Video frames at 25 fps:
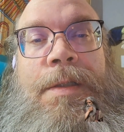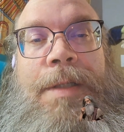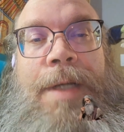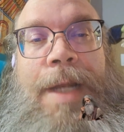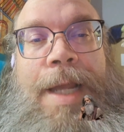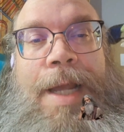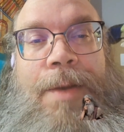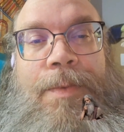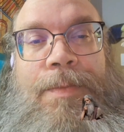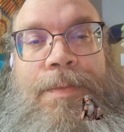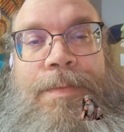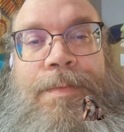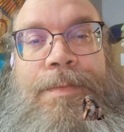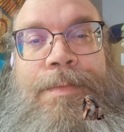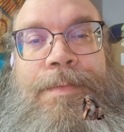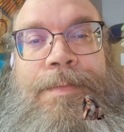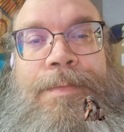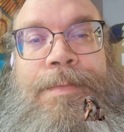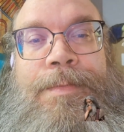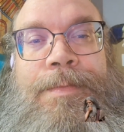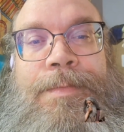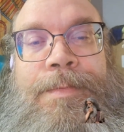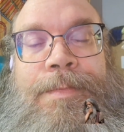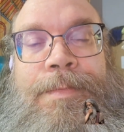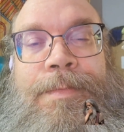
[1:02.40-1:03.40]
Now,
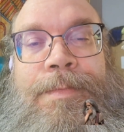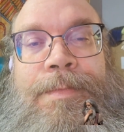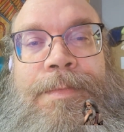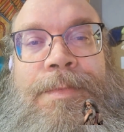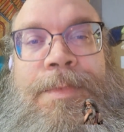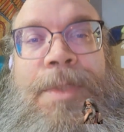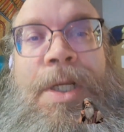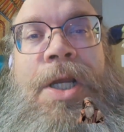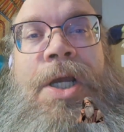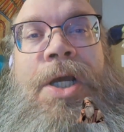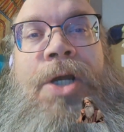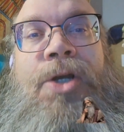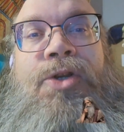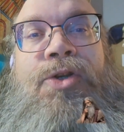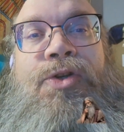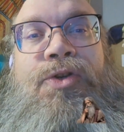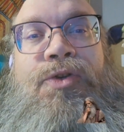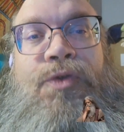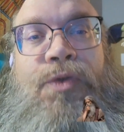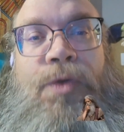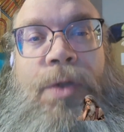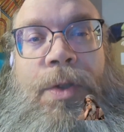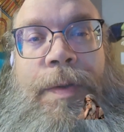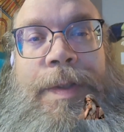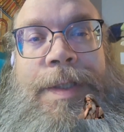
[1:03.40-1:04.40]

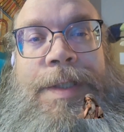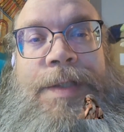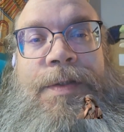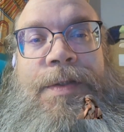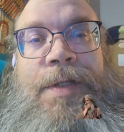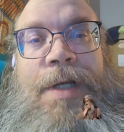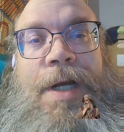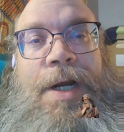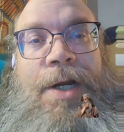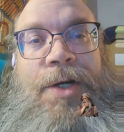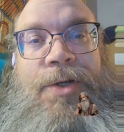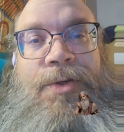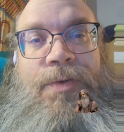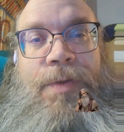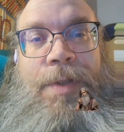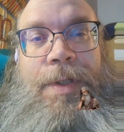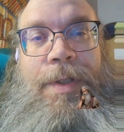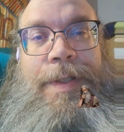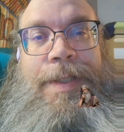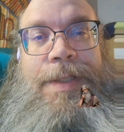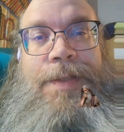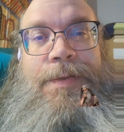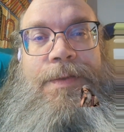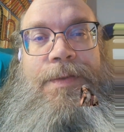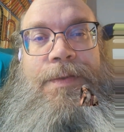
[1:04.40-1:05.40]
Druids are
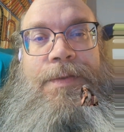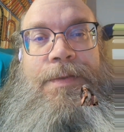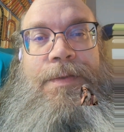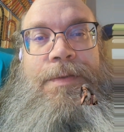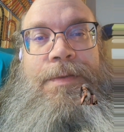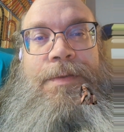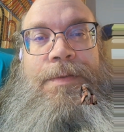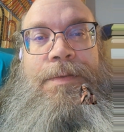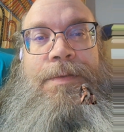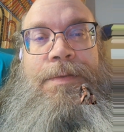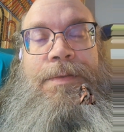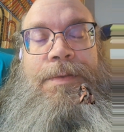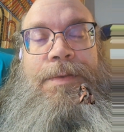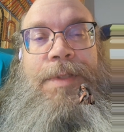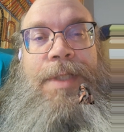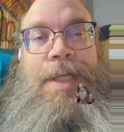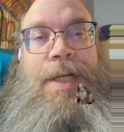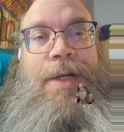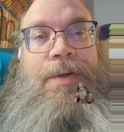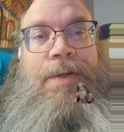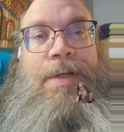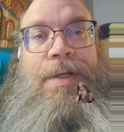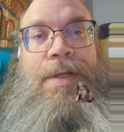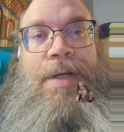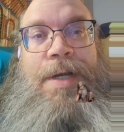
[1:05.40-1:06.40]
druids.
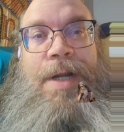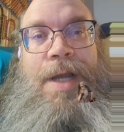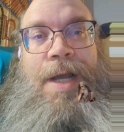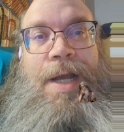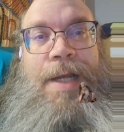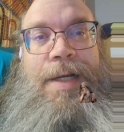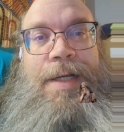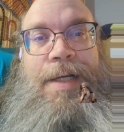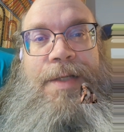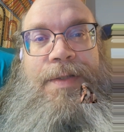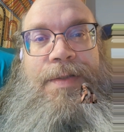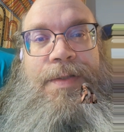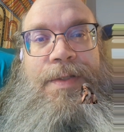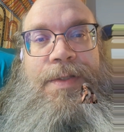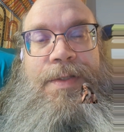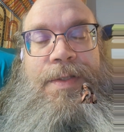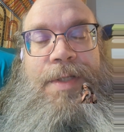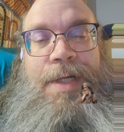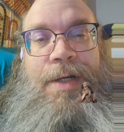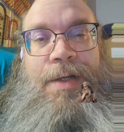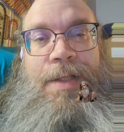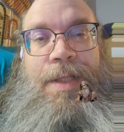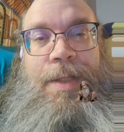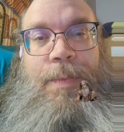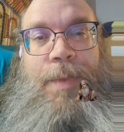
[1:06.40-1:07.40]
They're not
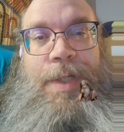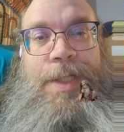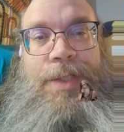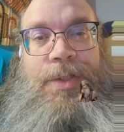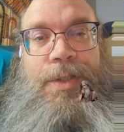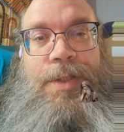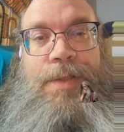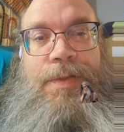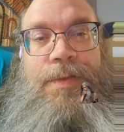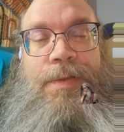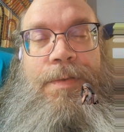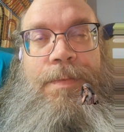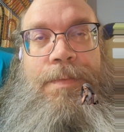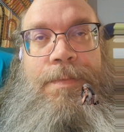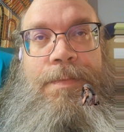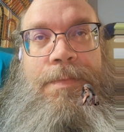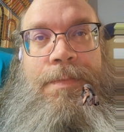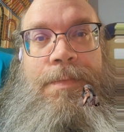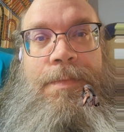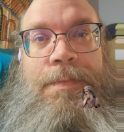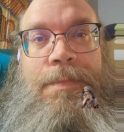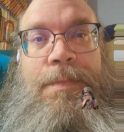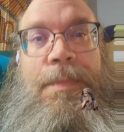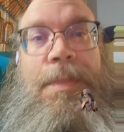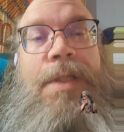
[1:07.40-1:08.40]
necessarily witches.
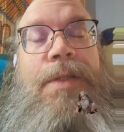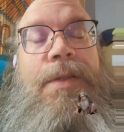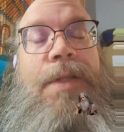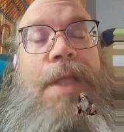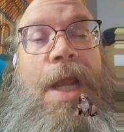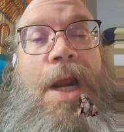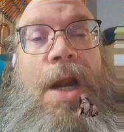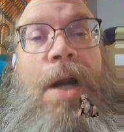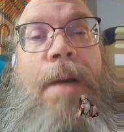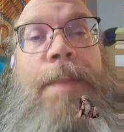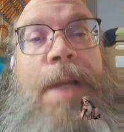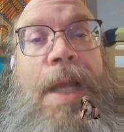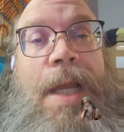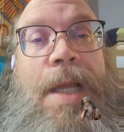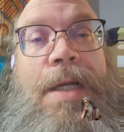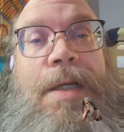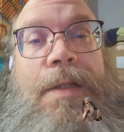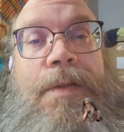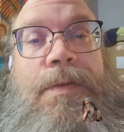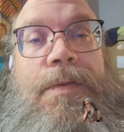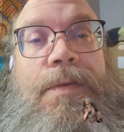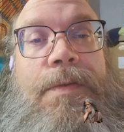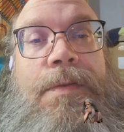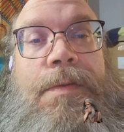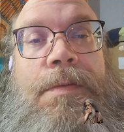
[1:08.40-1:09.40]
They are
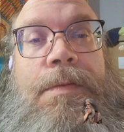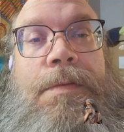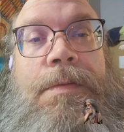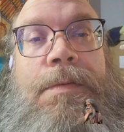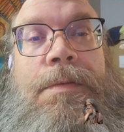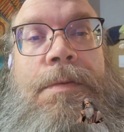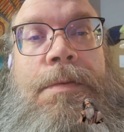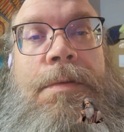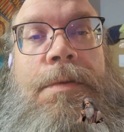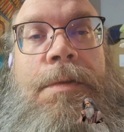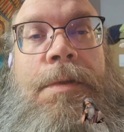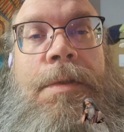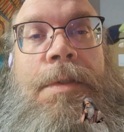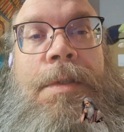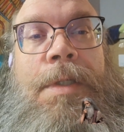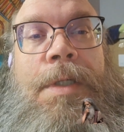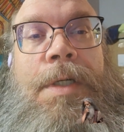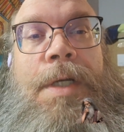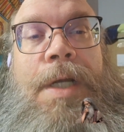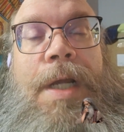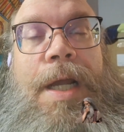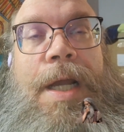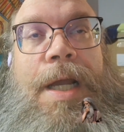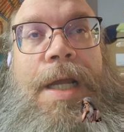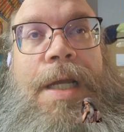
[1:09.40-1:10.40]
pagans,
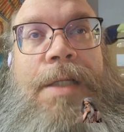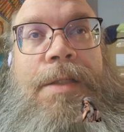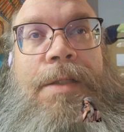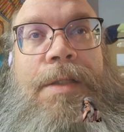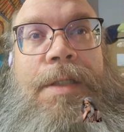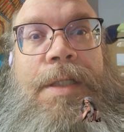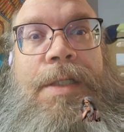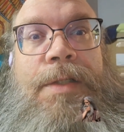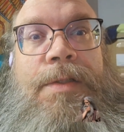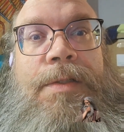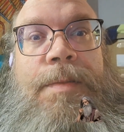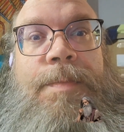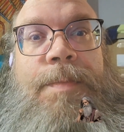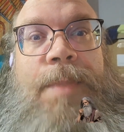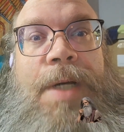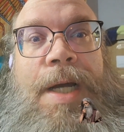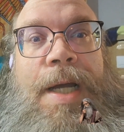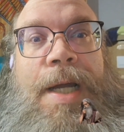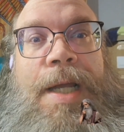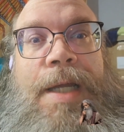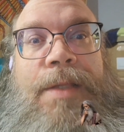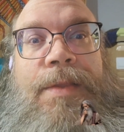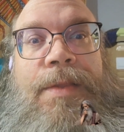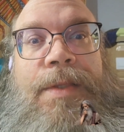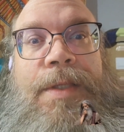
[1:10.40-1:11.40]
at least
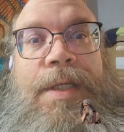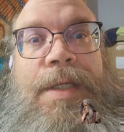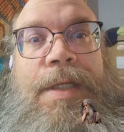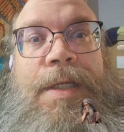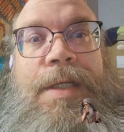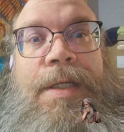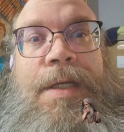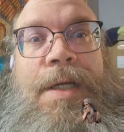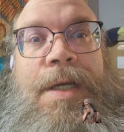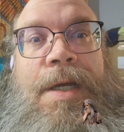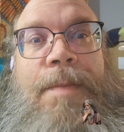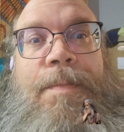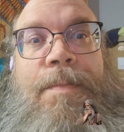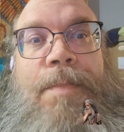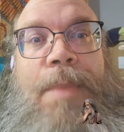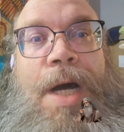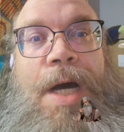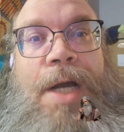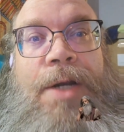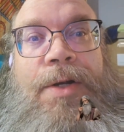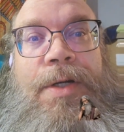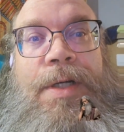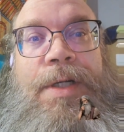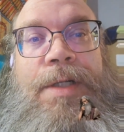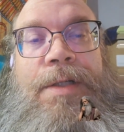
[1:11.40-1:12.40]
by the
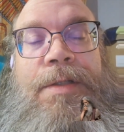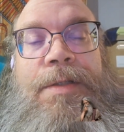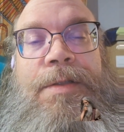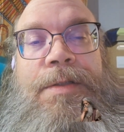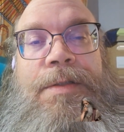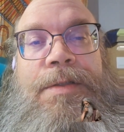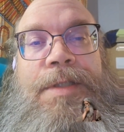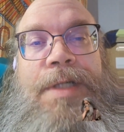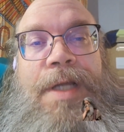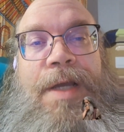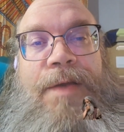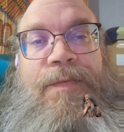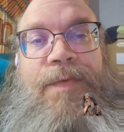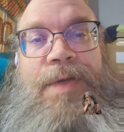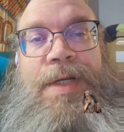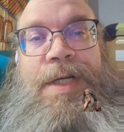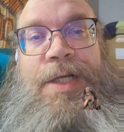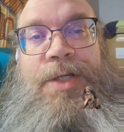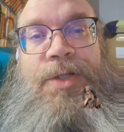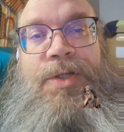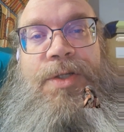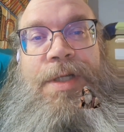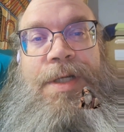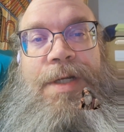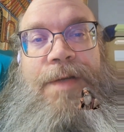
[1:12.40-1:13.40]
modern
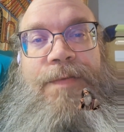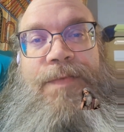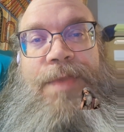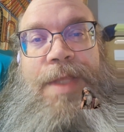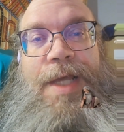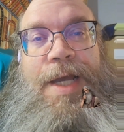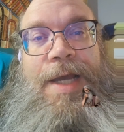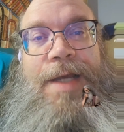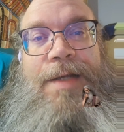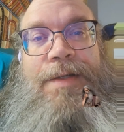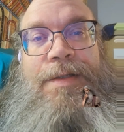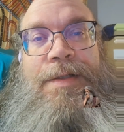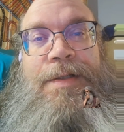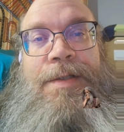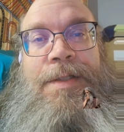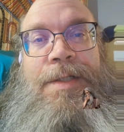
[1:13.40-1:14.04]
definition of that.